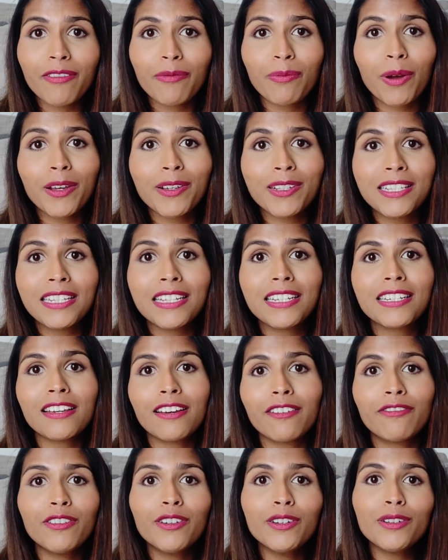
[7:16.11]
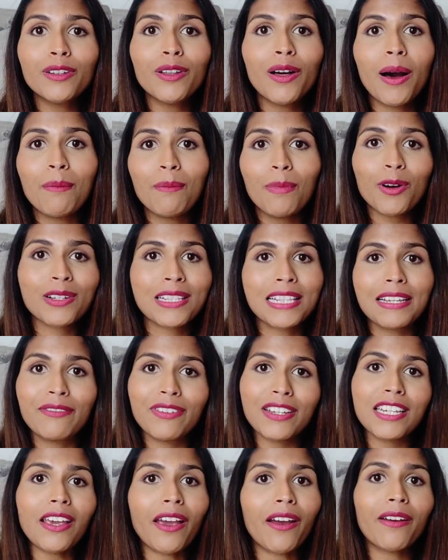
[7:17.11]
I've posted a full
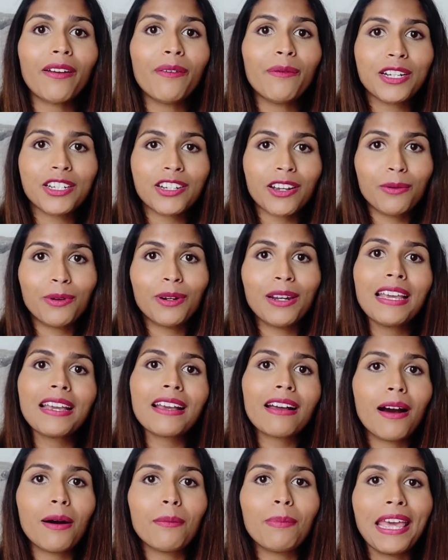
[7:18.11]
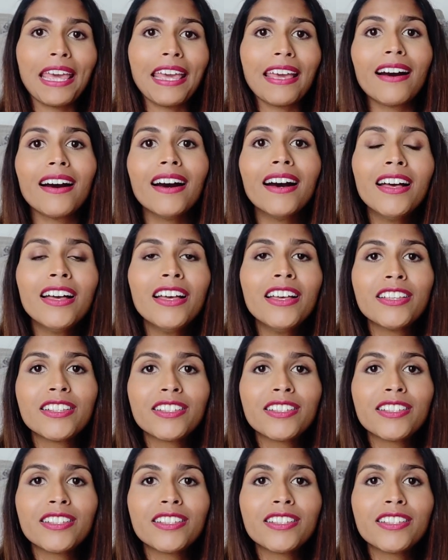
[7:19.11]
unboxing video, which I will link up here.